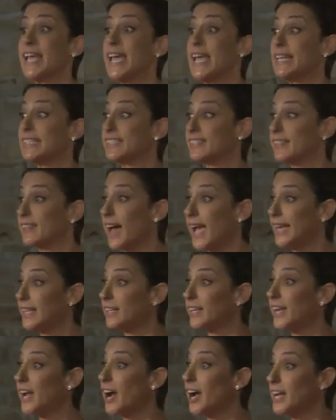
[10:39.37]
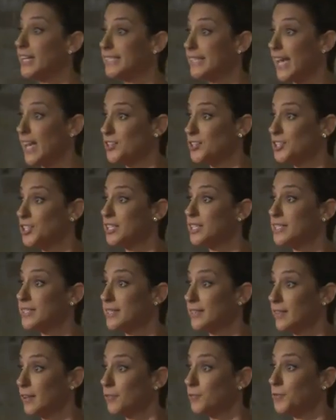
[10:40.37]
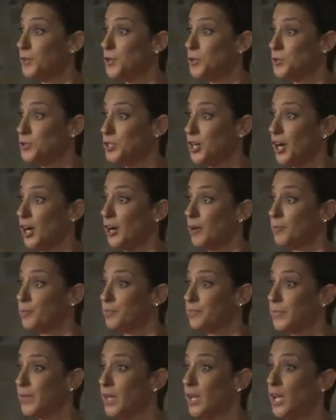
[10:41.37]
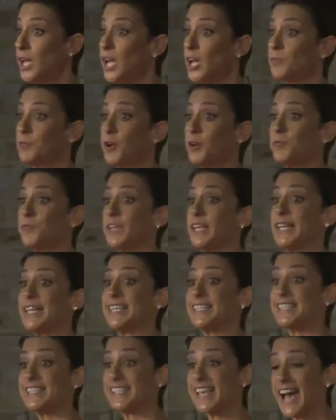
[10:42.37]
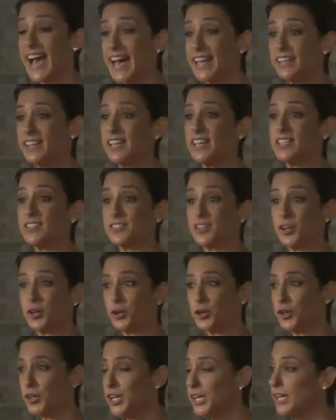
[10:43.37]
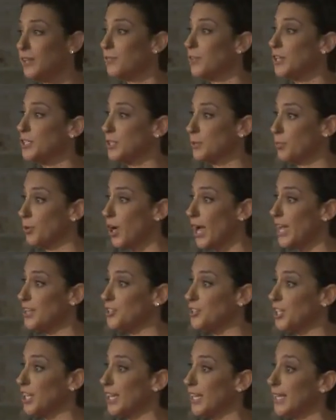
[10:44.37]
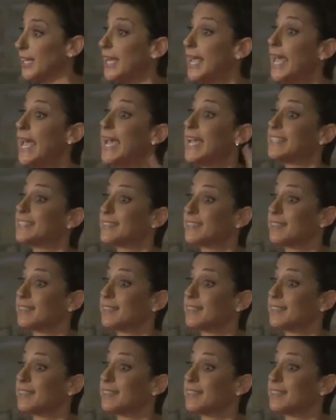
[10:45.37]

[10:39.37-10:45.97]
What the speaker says: it's likely our attention is in the future. If we're feeling sadness or grief or depression, it's